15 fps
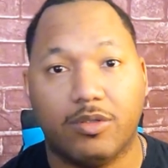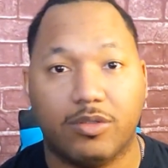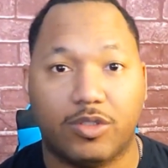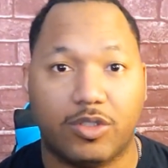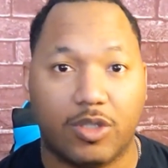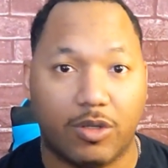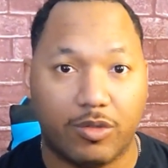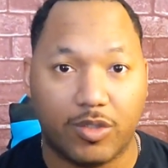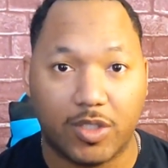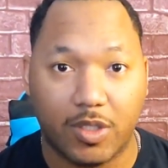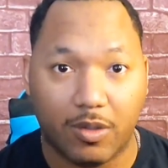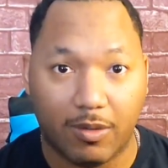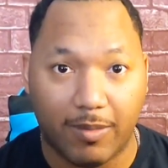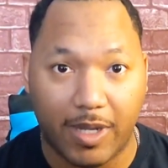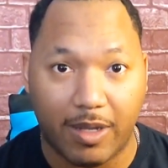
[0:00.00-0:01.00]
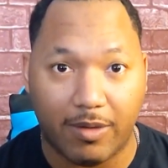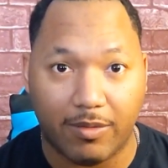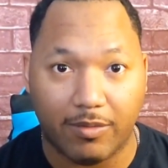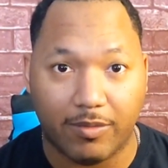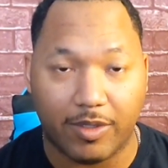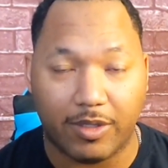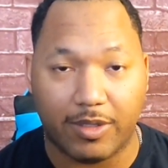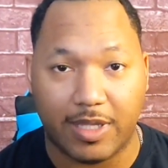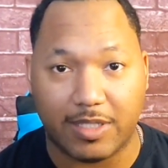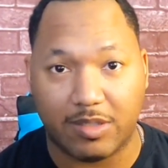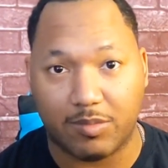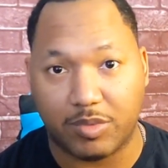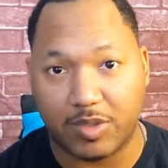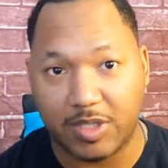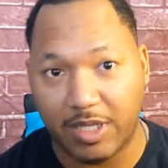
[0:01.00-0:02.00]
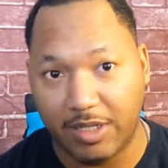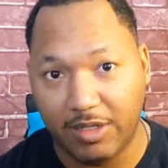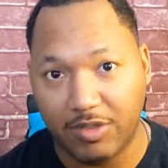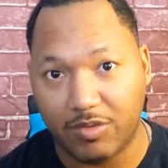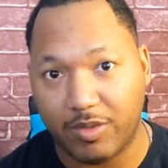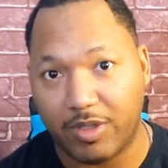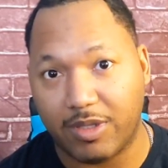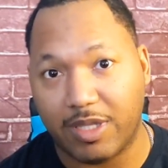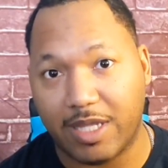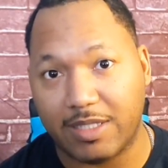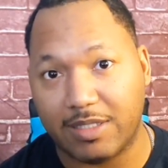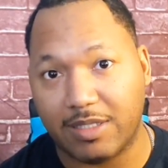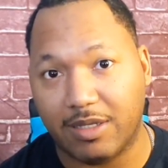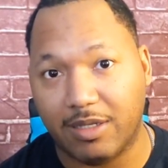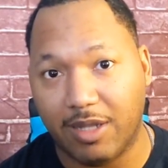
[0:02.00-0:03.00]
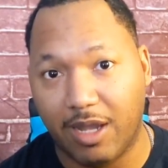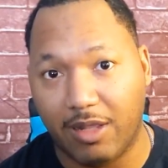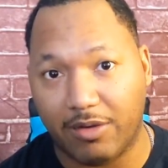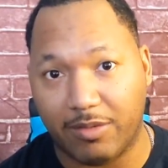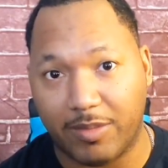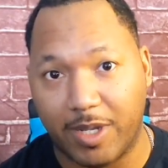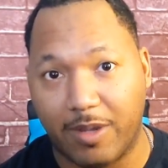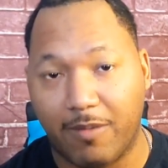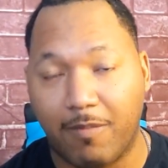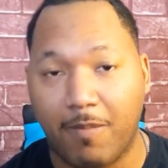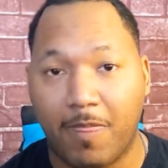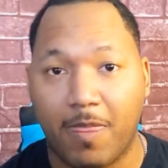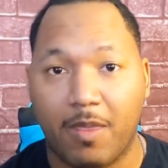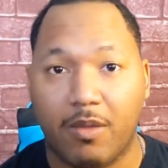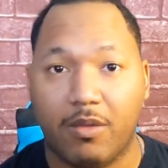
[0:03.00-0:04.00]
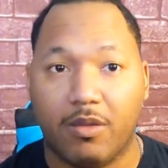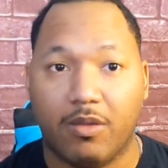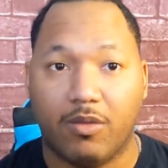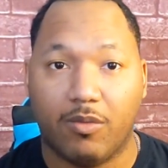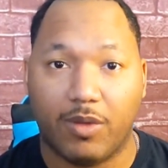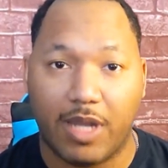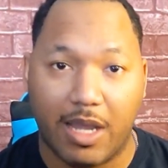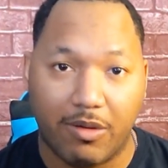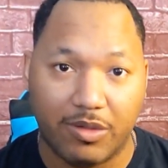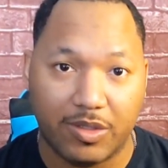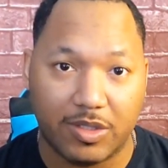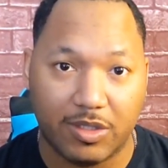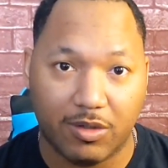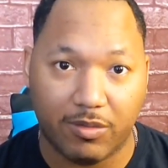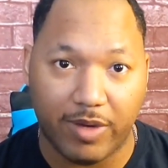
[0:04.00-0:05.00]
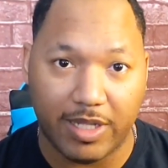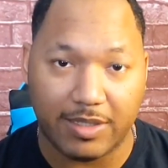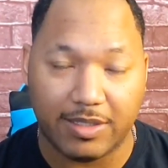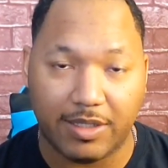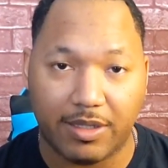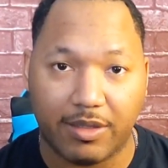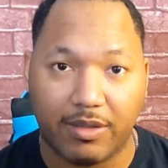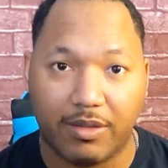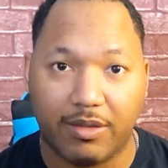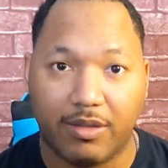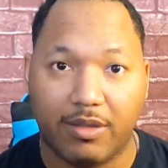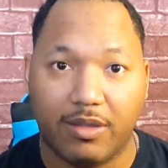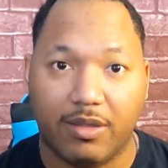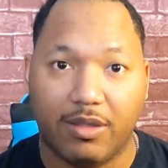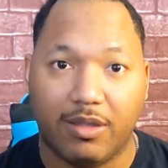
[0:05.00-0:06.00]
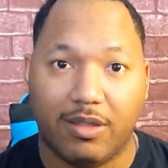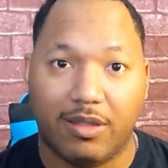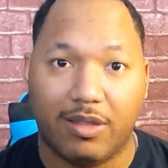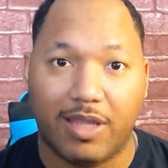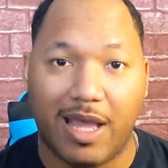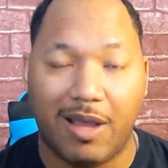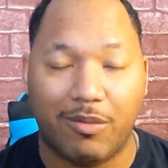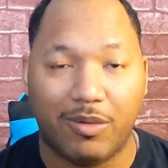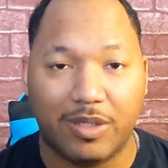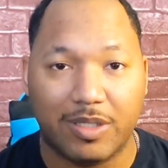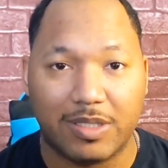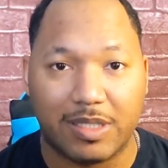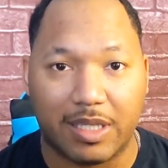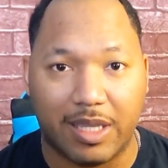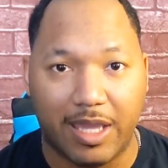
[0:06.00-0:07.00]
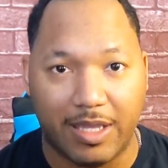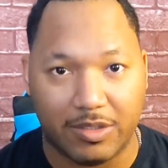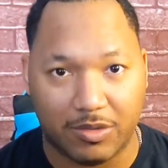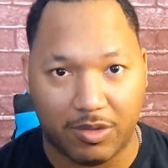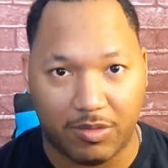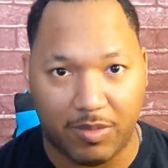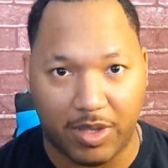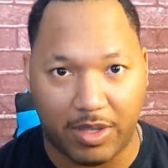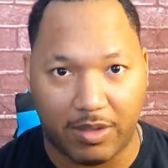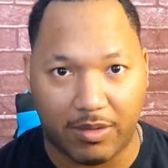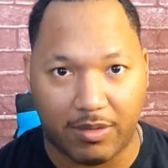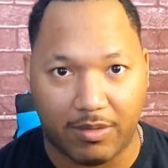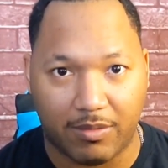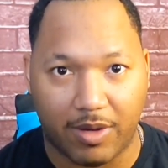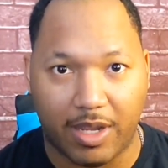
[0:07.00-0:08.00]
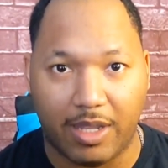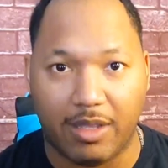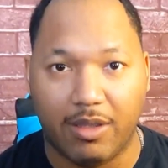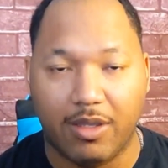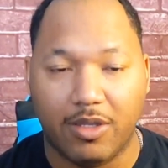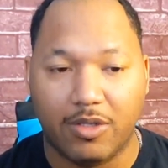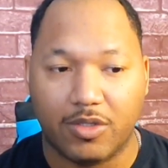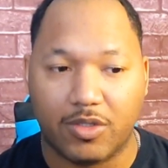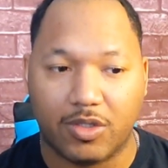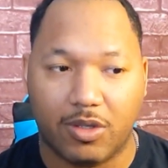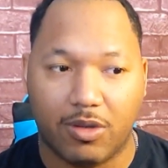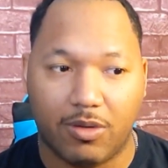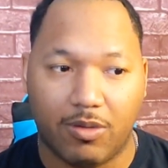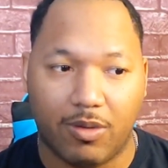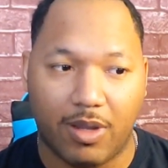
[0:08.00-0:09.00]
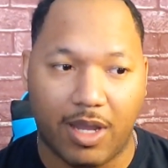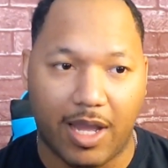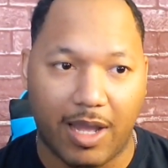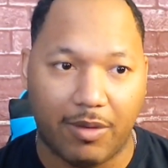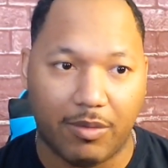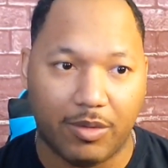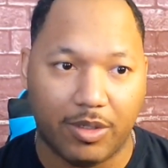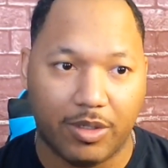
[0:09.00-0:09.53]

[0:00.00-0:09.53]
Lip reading: so and so amount, whether that's a percentage, whether that's a dollar amount. When I was still renting, that was the case with me, right? So my